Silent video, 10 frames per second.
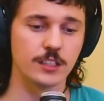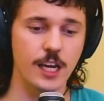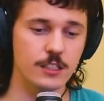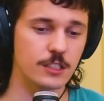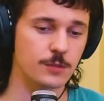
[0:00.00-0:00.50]

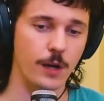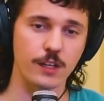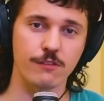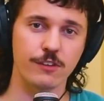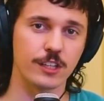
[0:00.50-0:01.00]
Nature's
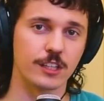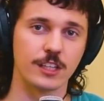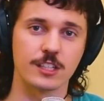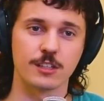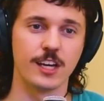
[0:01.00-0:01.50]
probably feeling
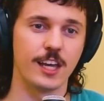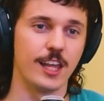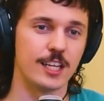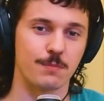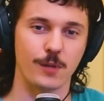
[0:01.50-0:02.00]
this
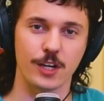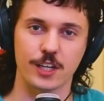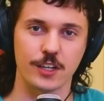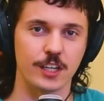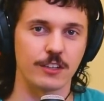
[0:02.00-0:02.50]
this
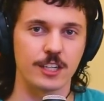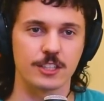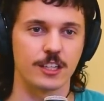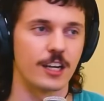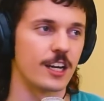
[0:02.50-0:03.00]
Mercury in
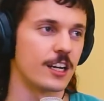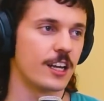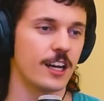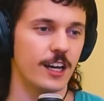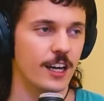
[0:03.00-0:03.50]
retrograde.
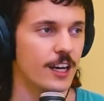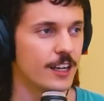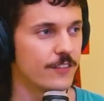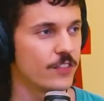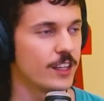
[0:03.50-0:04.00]

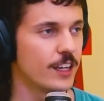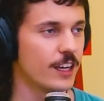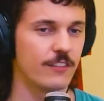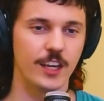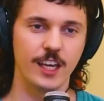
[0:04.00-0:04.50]
You know
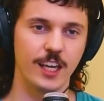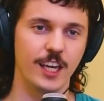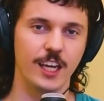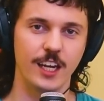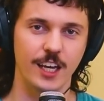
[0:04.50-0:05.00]
what I
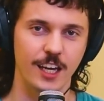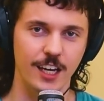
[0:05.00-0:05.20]
mean?